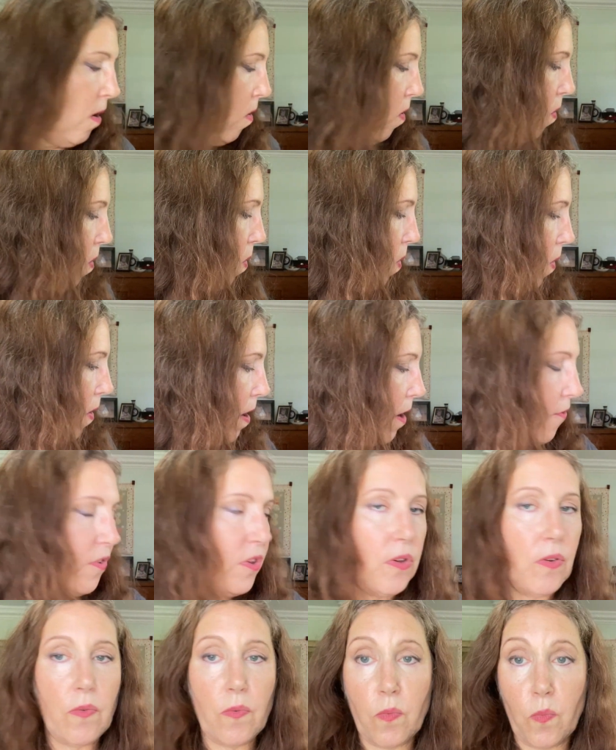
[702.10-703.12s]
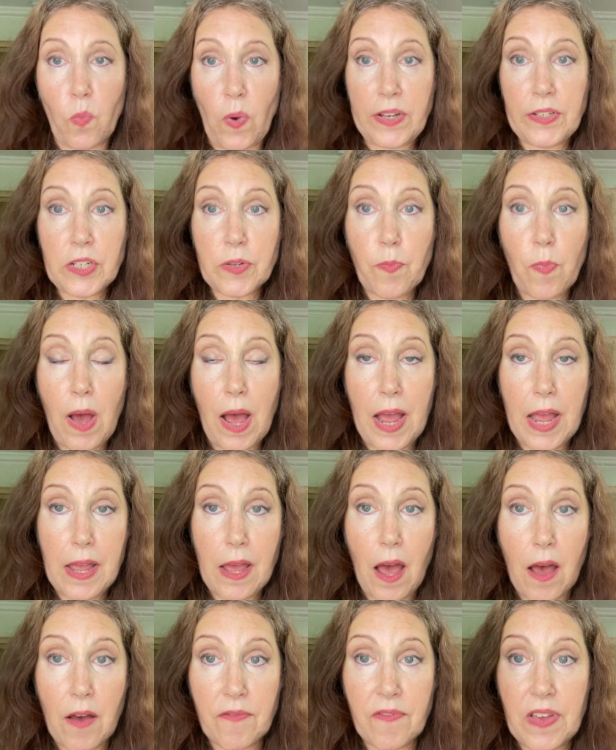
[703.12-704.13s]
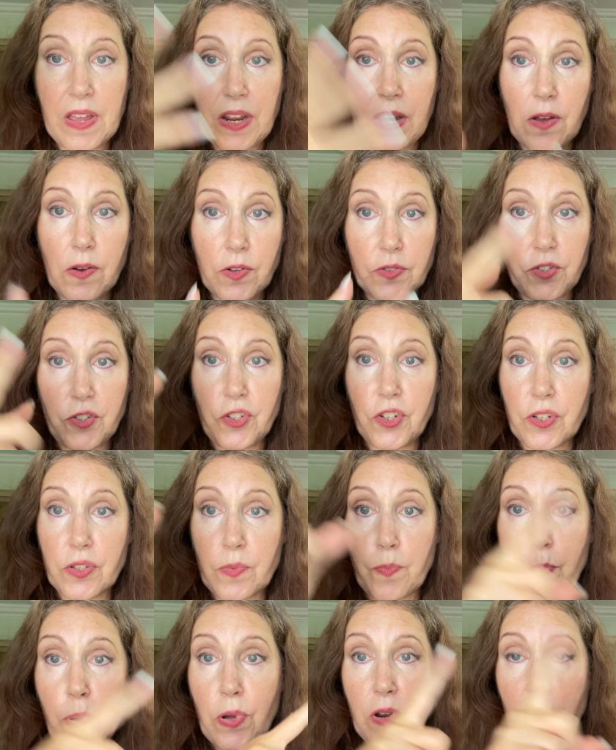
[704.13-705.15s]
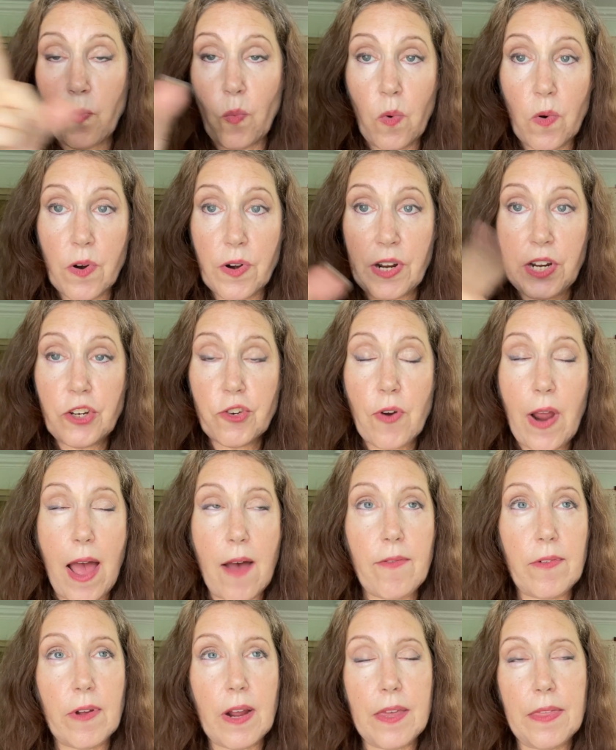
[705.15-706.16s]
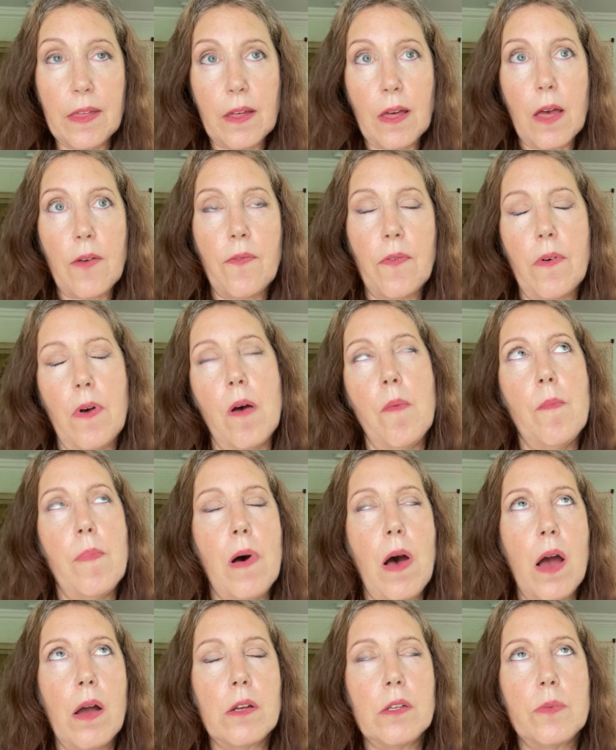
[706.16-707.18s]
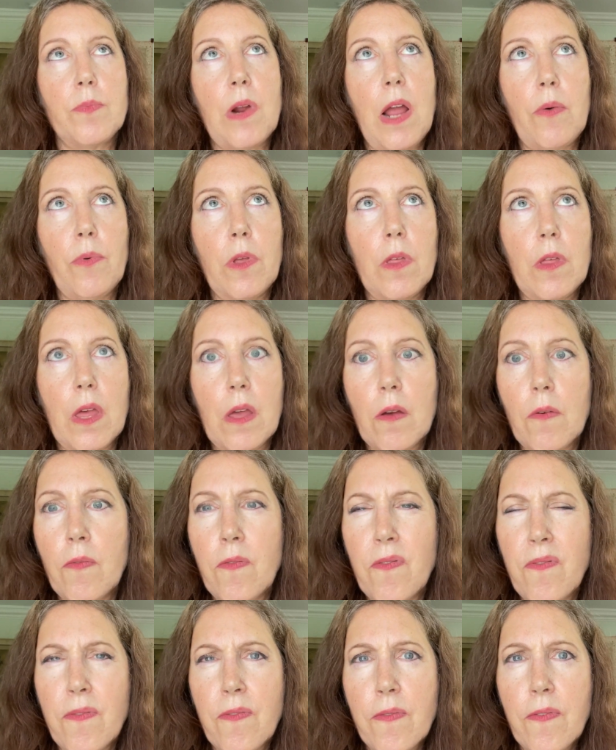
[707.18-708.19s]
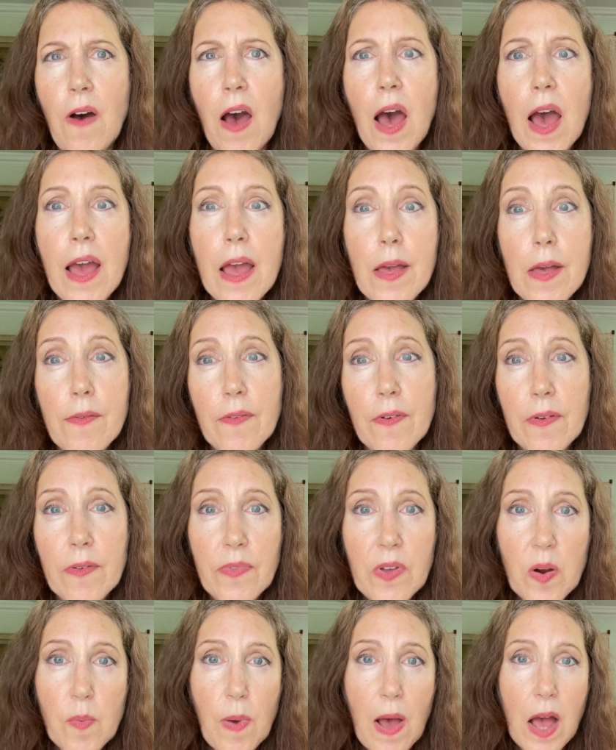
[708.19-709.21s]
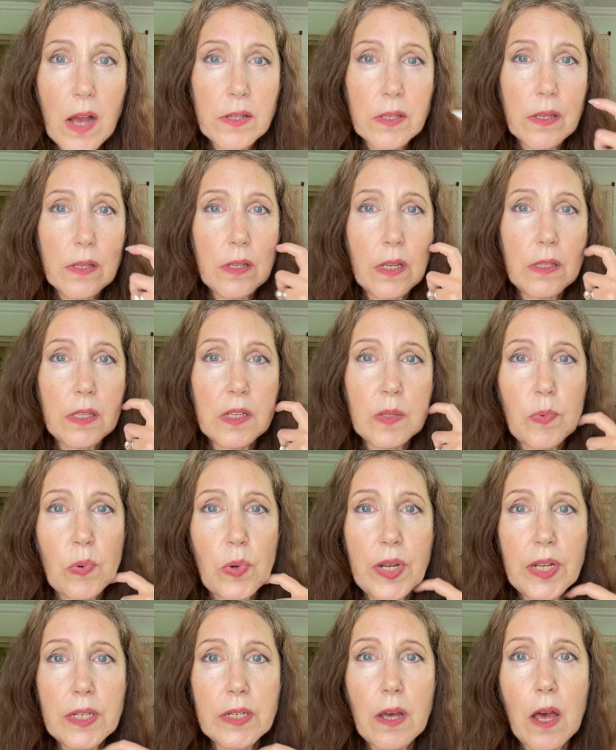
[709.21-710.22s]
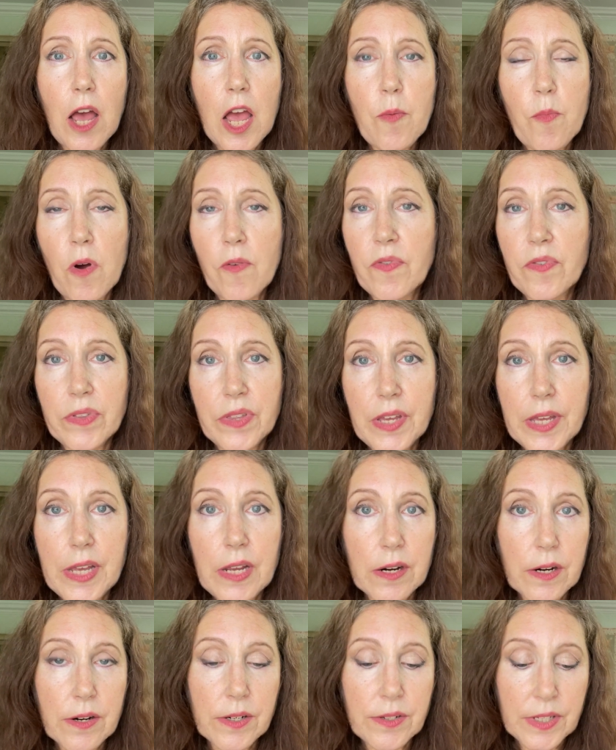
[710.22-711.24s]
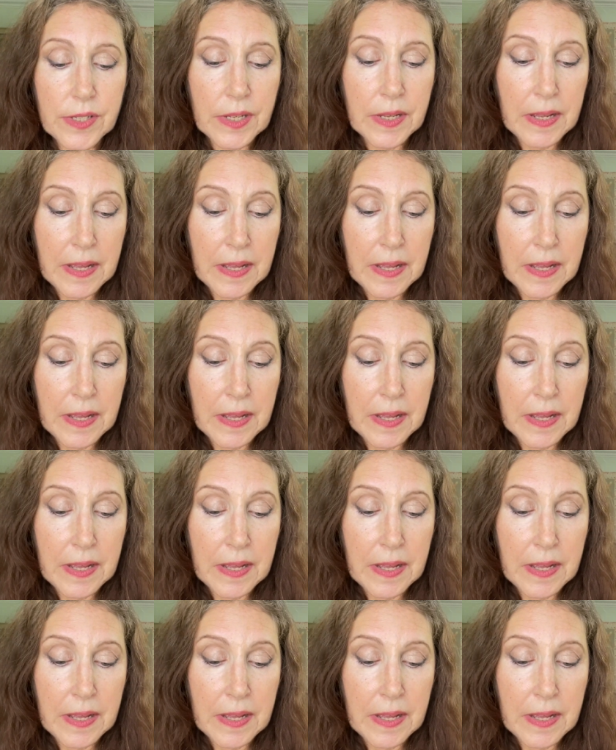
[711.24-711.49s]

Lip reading: or if you went to my videos, you just put in Wordy Traveler. I think I've unboxed probably like 5 of their boxes at this point in time over the years.